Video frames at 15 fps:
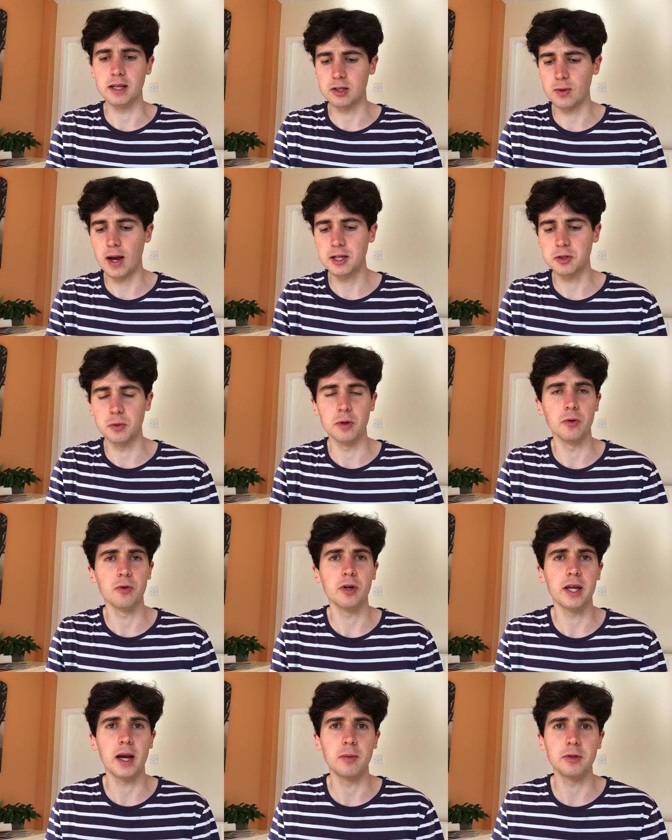So actually we were
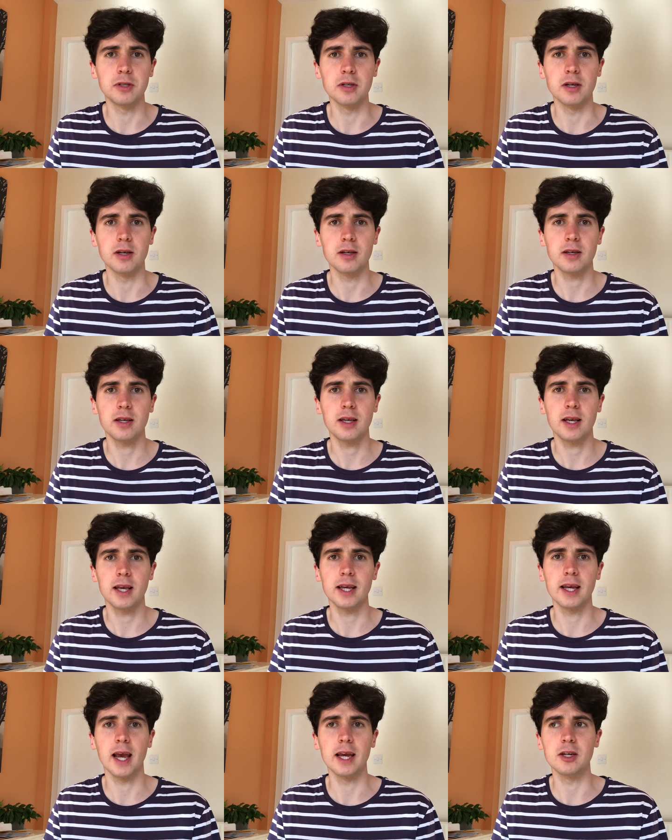really able to
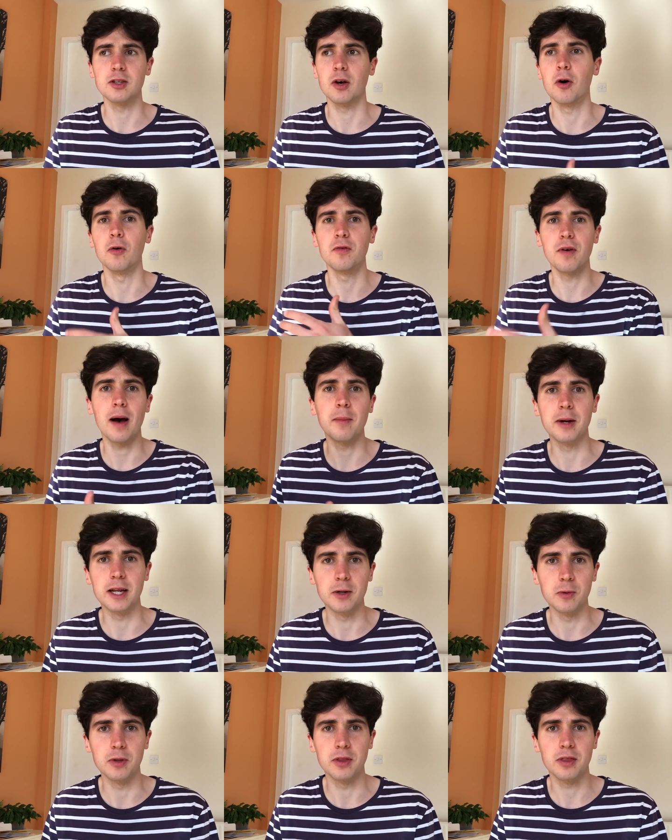engage the whole
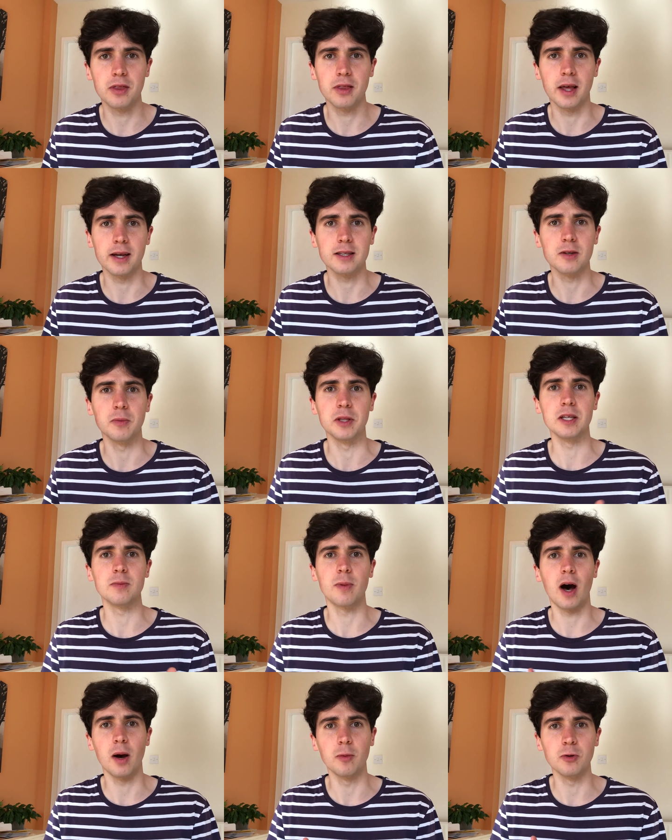family with like some of these
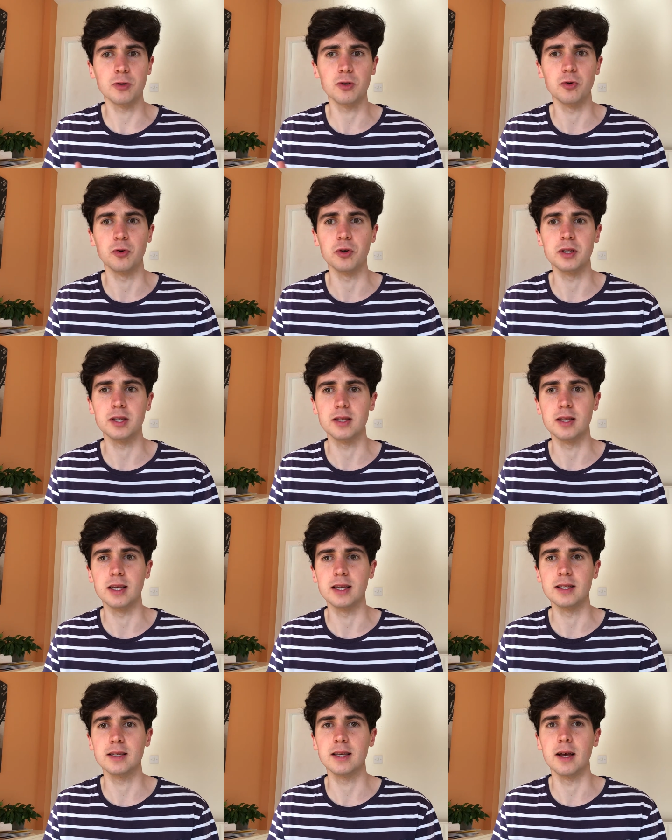Bible stories and
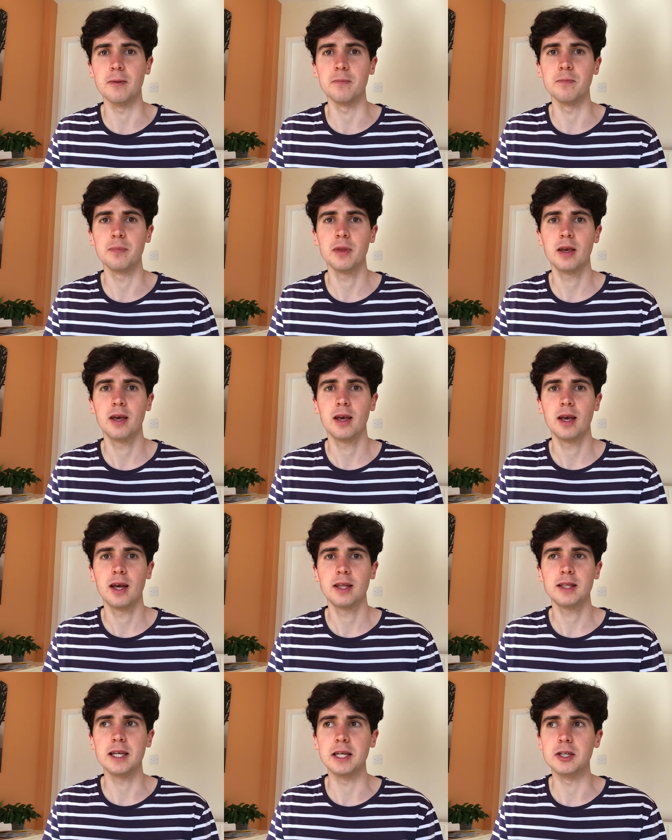these
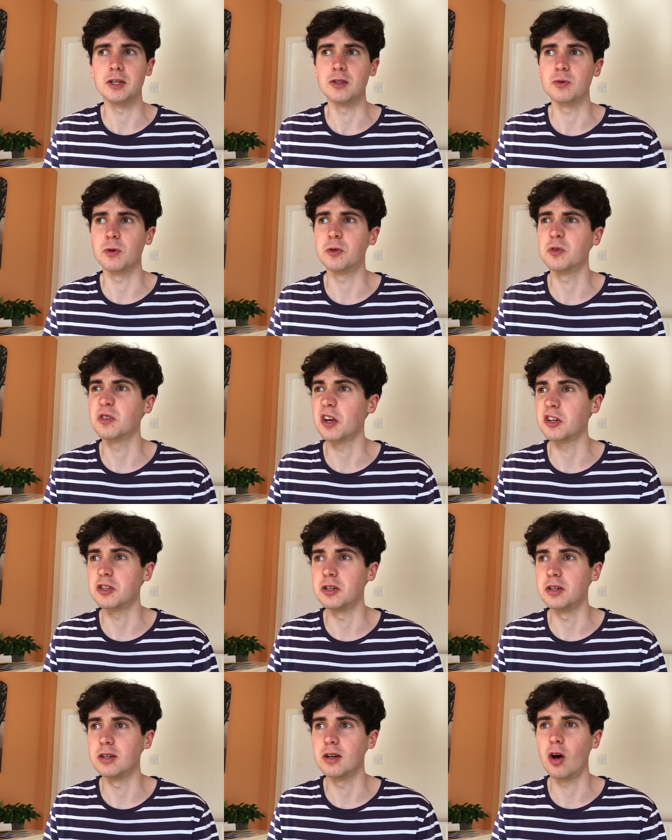teachings, which was such
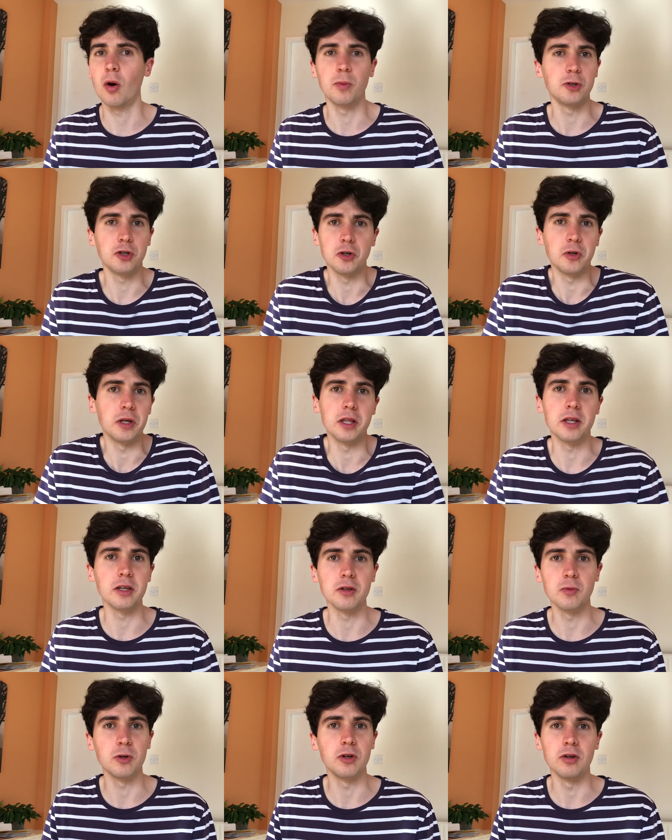an opportunity that
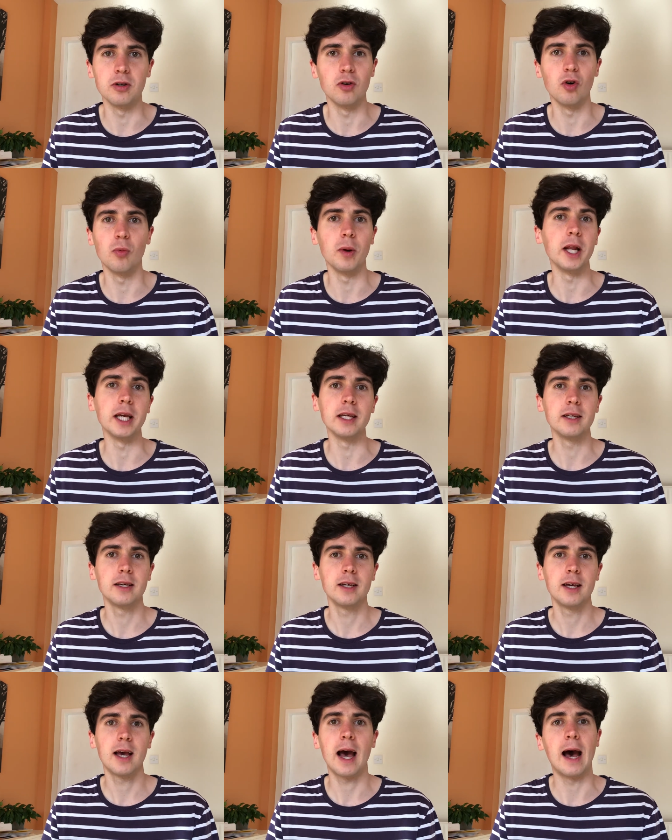you wouldn't normally
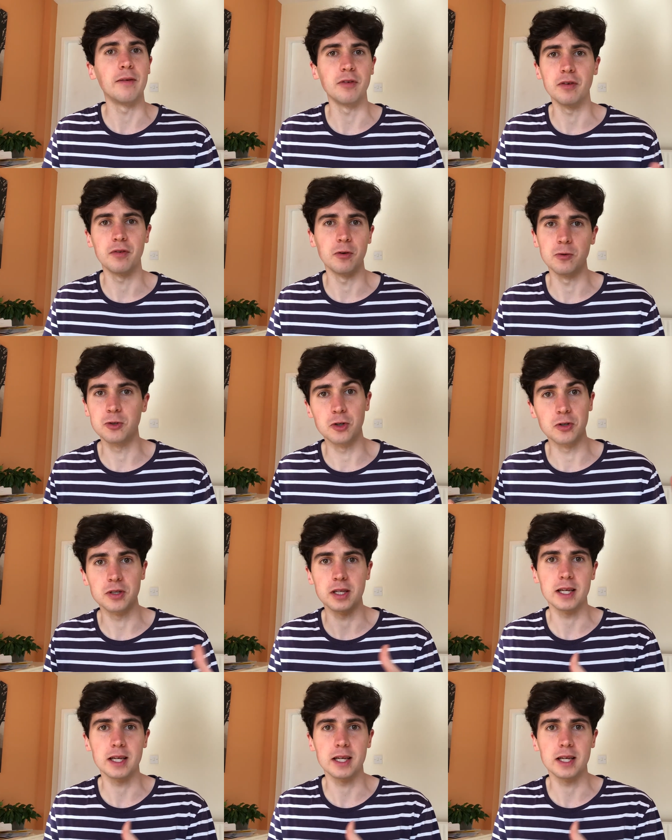have if it was just the